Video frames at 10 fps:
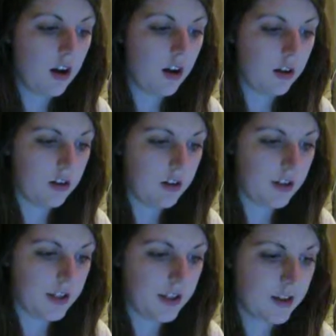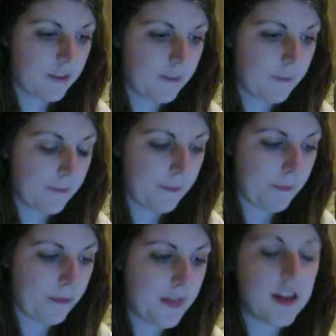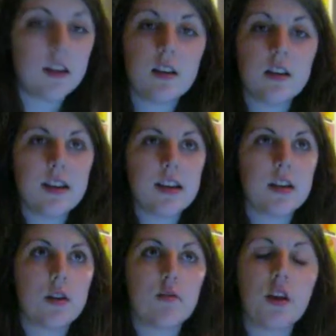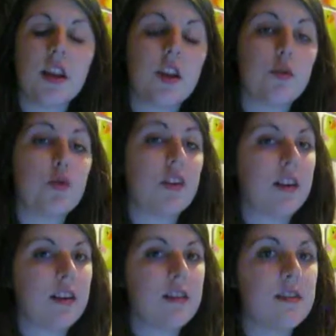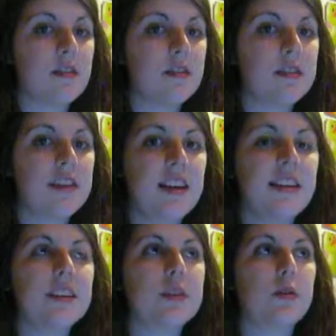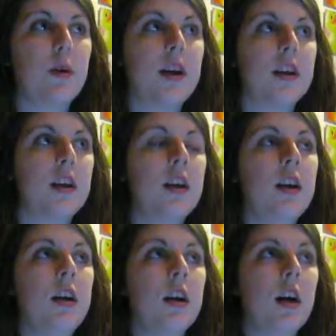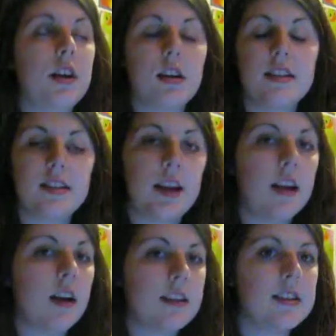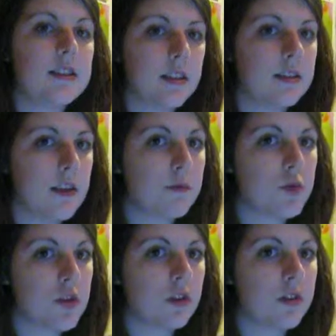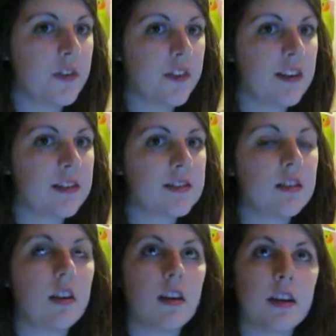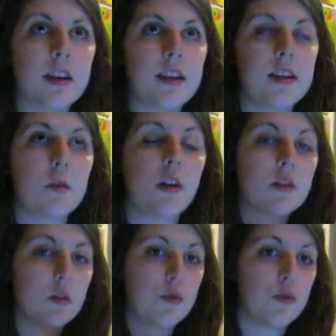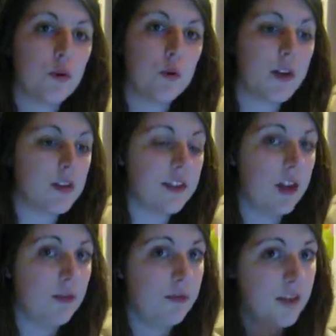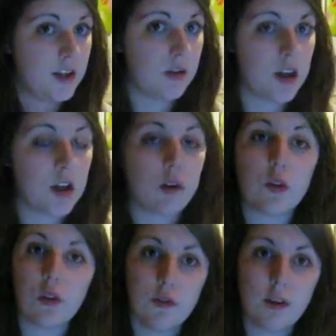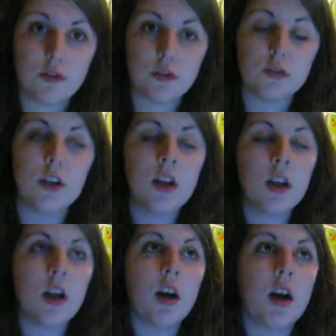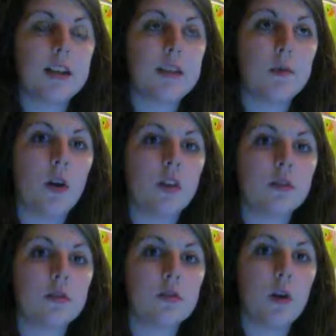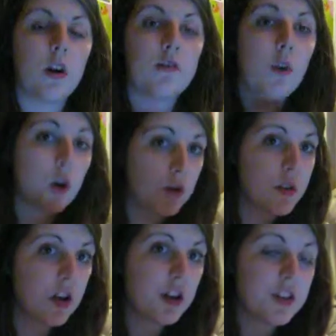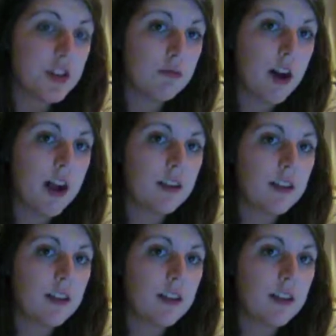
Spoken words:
I then did the running through the garden scene, where I did several shots for this. I did ones on the floor where you see her feet running on the gravel. I did one where I followed her as she ran.